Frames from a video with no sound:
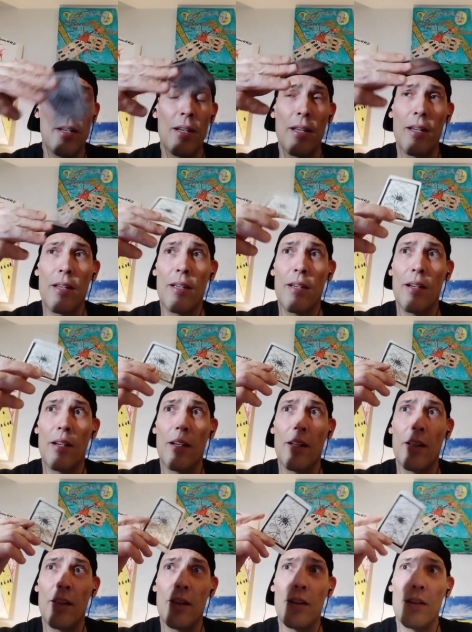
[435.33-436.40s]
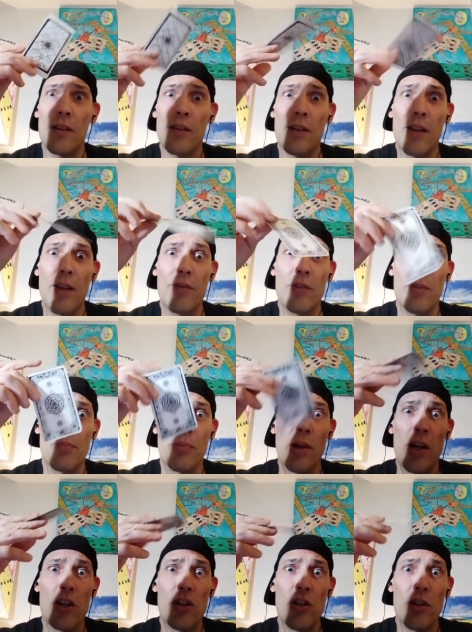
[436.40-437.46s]
Like uh, you could have
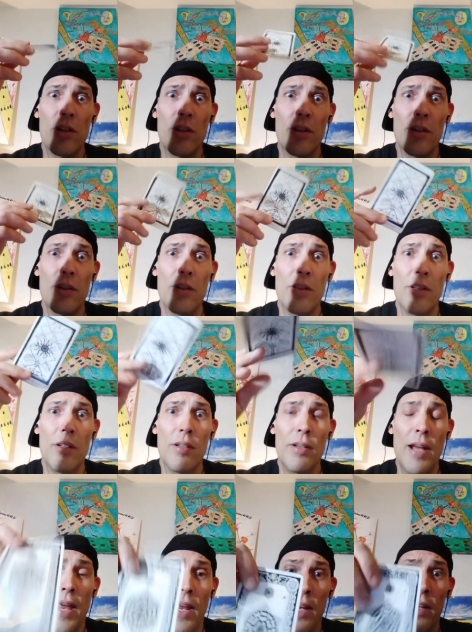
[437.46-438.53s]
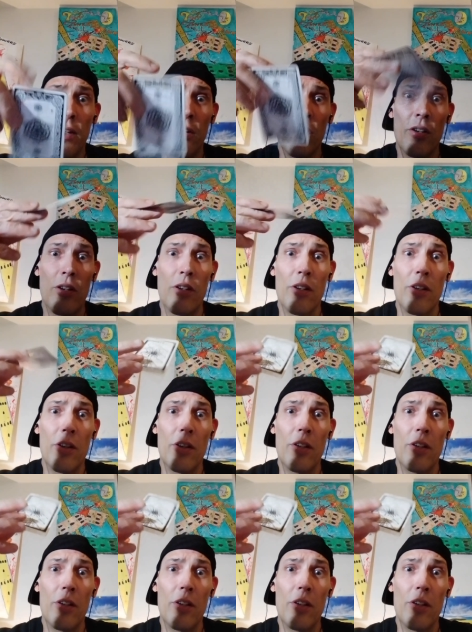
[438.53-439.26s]
depression, anger.